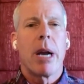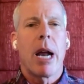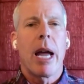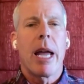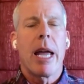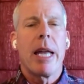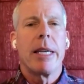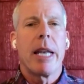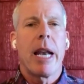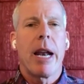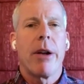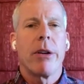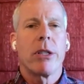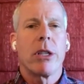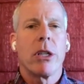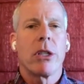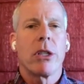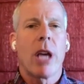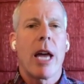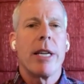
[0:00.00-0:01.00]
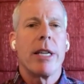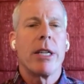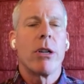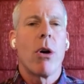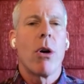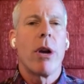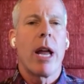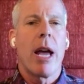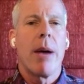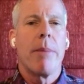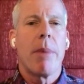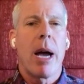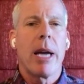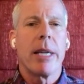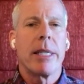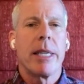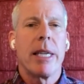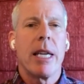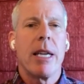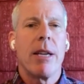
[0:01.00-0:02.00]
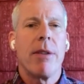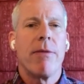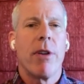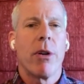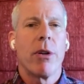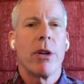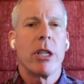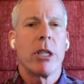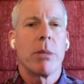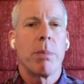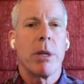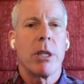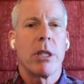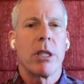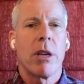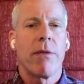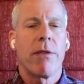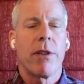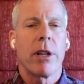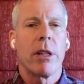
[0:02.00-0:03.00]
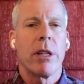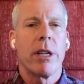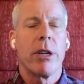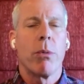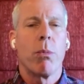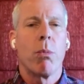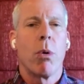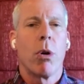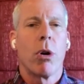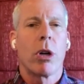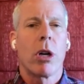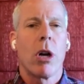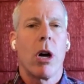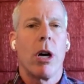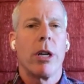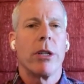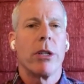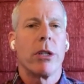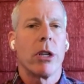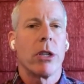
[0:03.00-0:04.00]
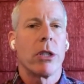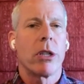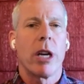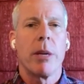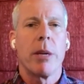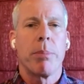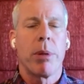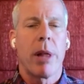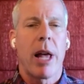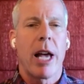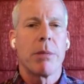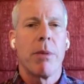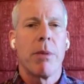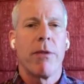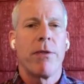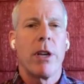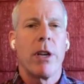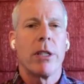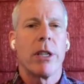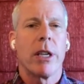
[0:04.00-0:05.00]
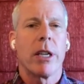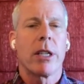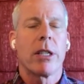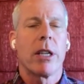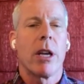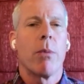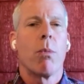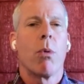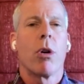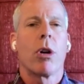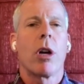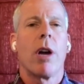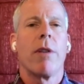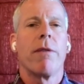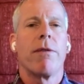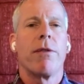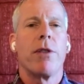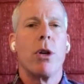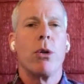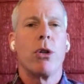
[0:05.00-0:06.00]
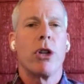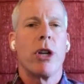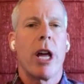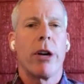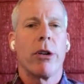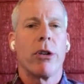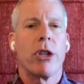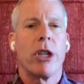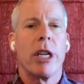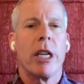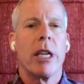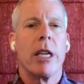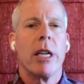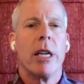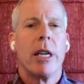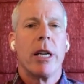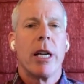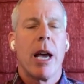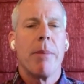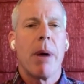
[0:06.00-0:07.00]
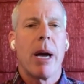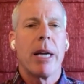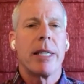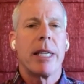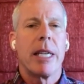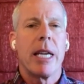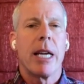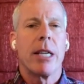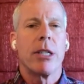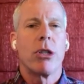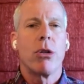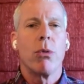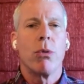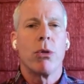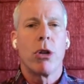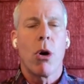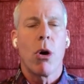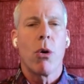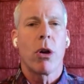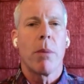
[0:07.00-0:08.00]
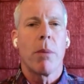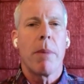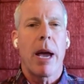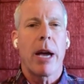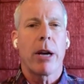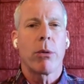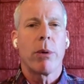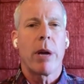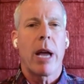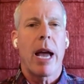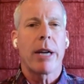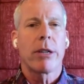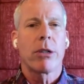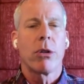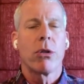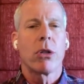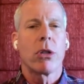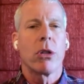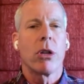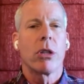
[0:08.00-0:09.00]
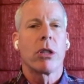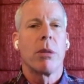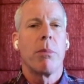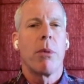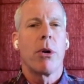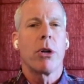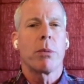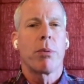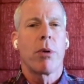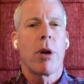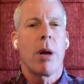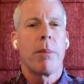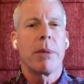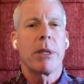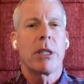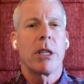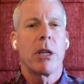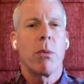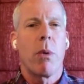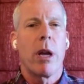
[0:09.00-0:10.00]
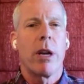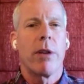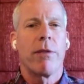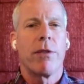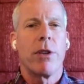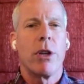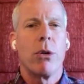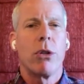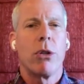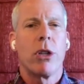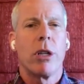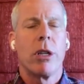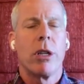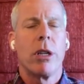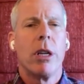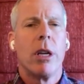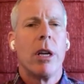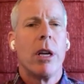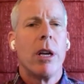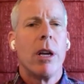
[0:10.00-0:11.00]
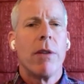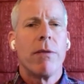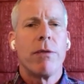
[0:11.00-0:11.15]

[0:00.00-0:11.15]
But I ended up deciding to go to MIT very specifically to study plasma physics and work on fusion energy. MIT had 2 tokamak reactors, looked the most promising way to fusion.